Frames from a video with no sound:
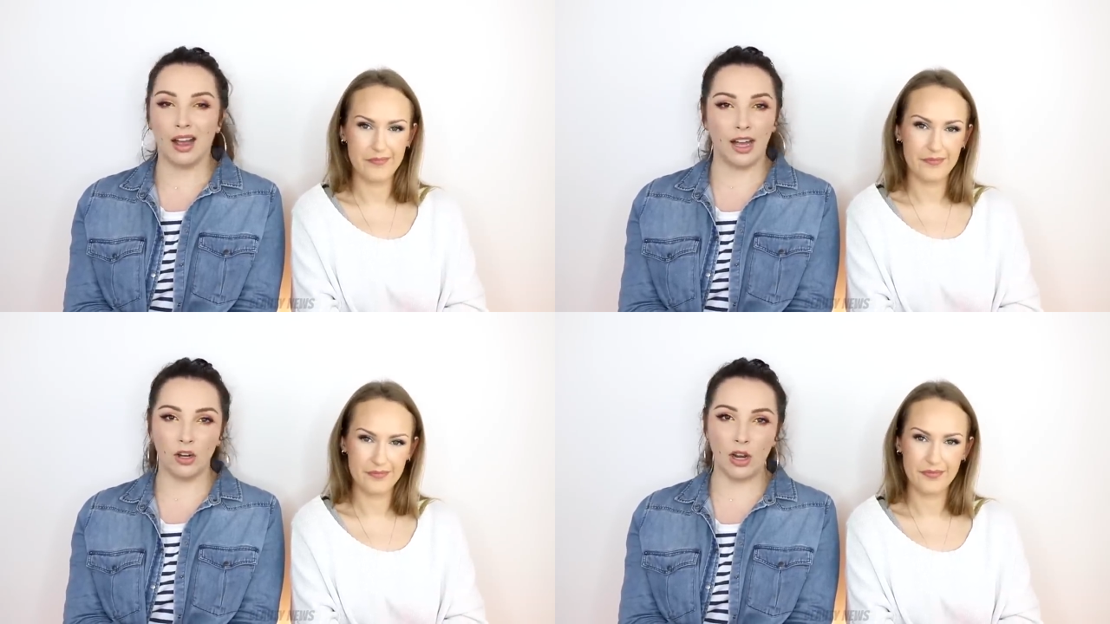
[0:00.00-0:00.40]

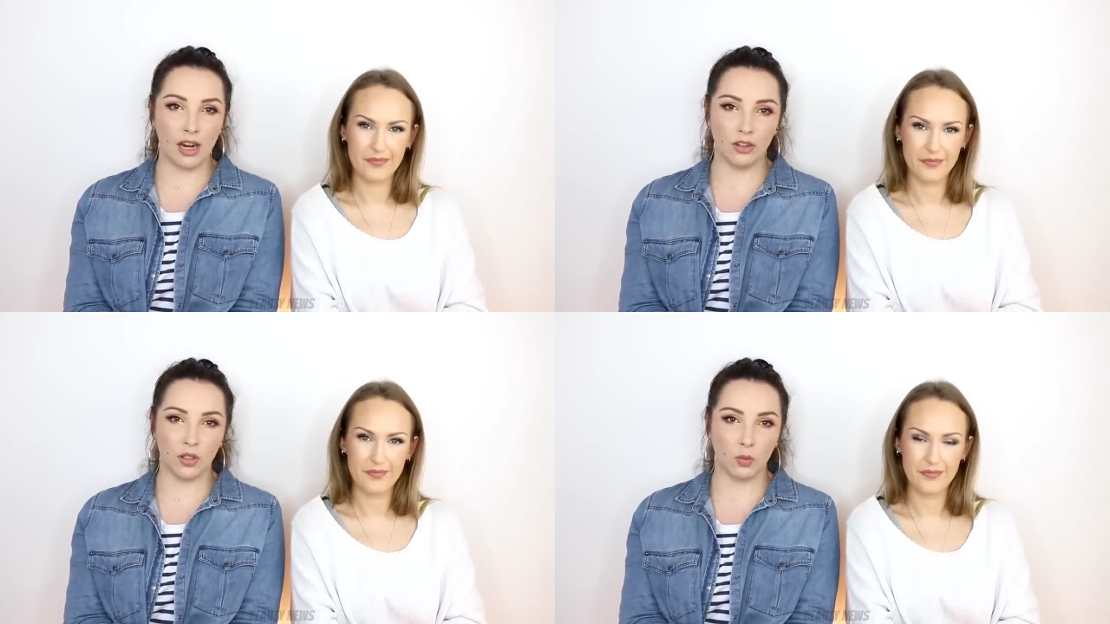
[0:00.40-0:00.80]
Speaker 1: I know how
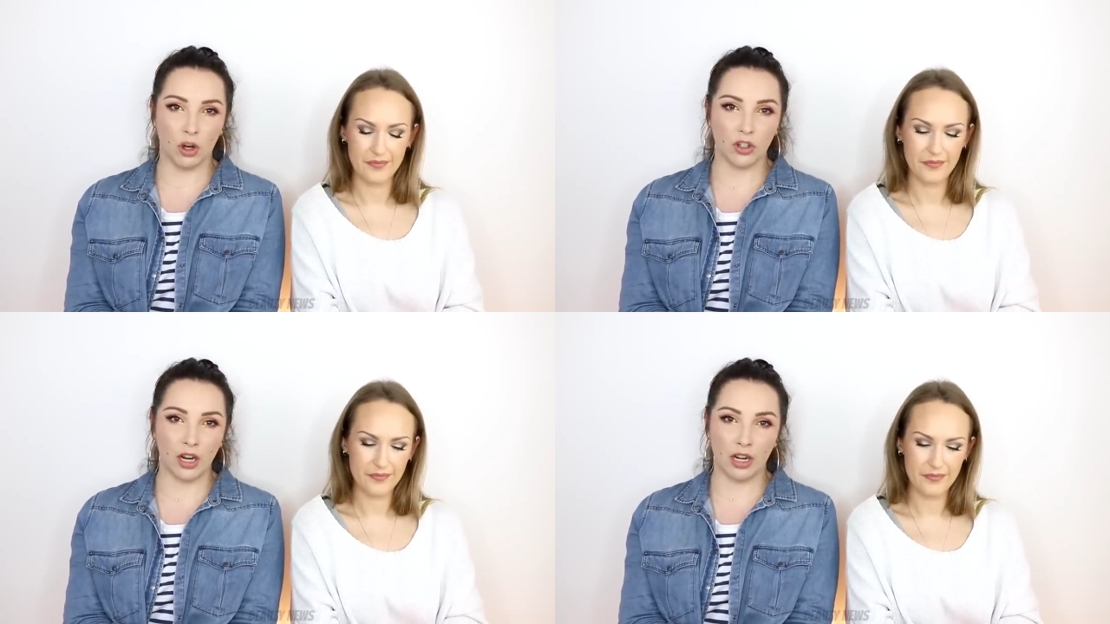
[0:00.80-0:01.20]
to
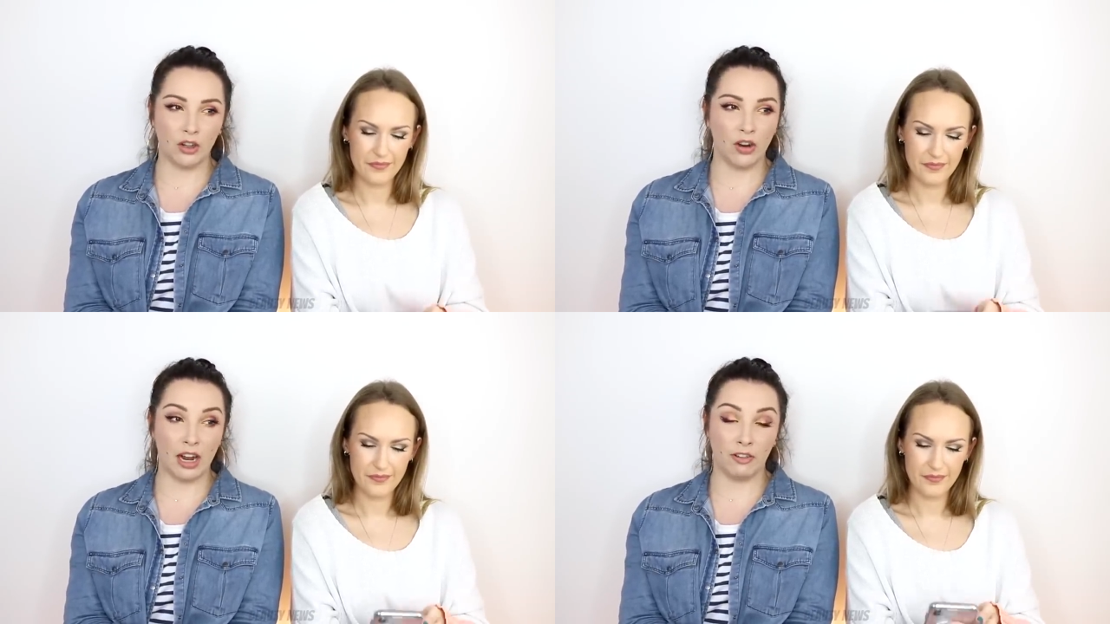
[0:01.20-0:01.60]
swatch and I
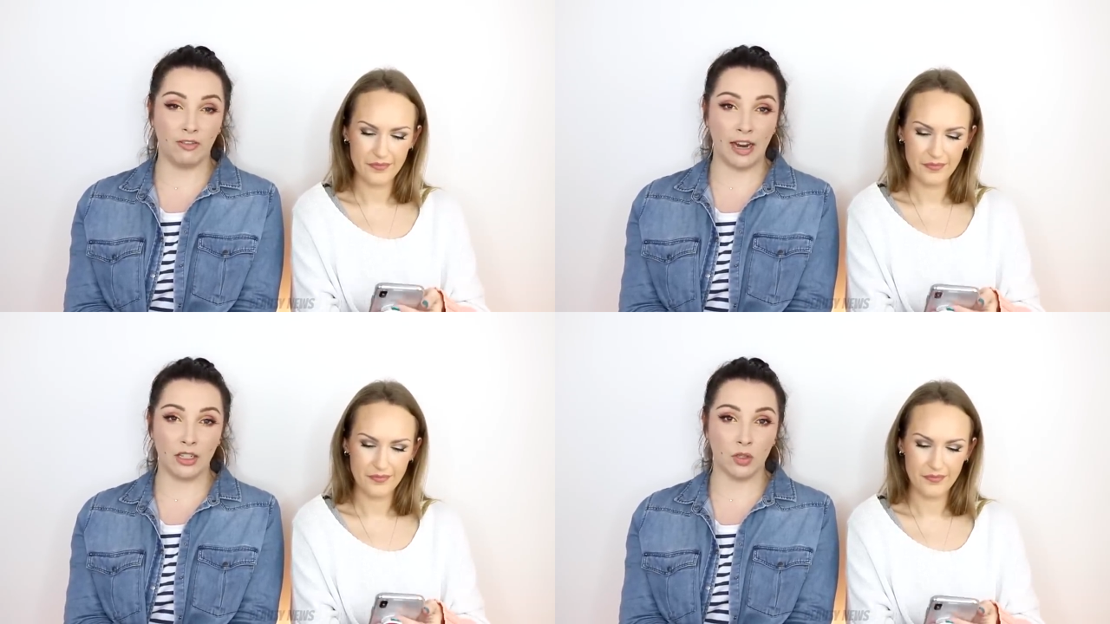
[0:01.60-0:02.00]
know how to
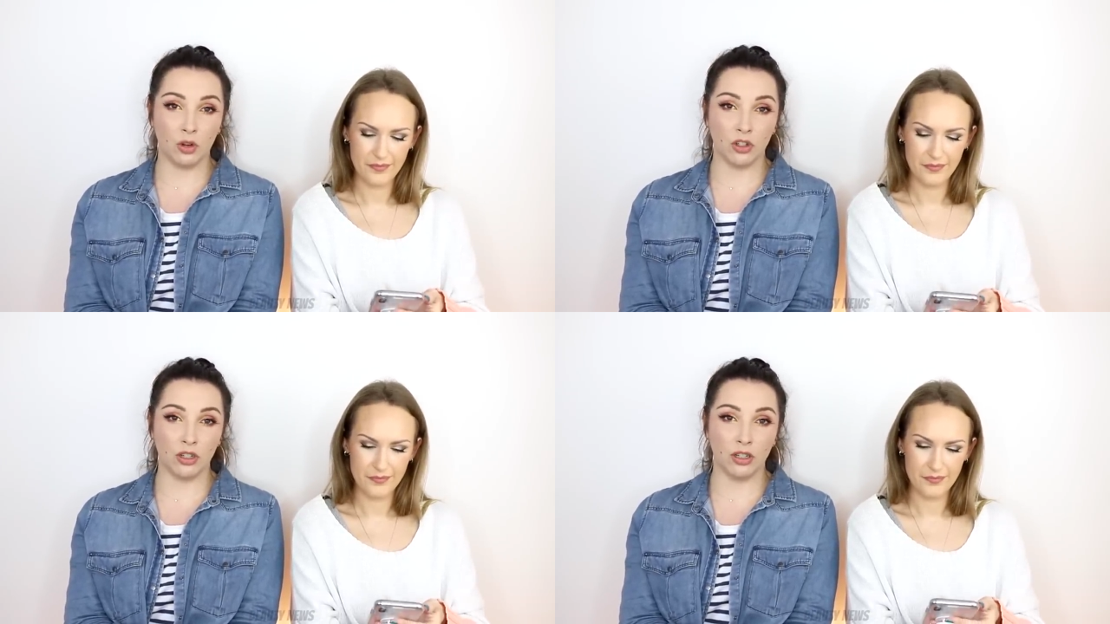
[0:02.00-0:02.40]
fake
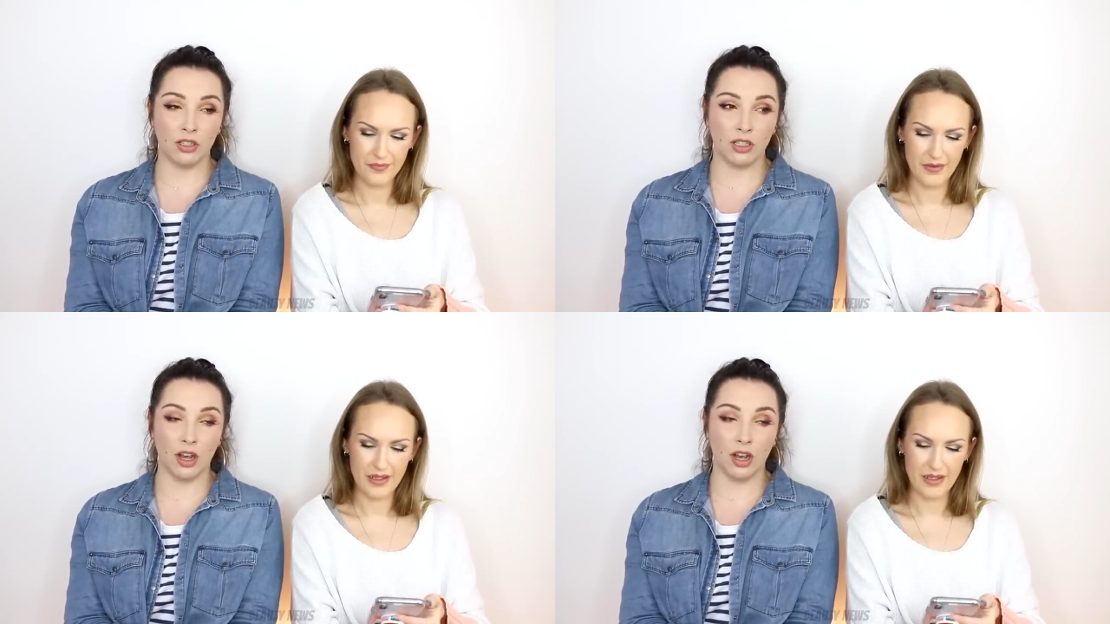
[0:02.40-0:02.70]
swatches.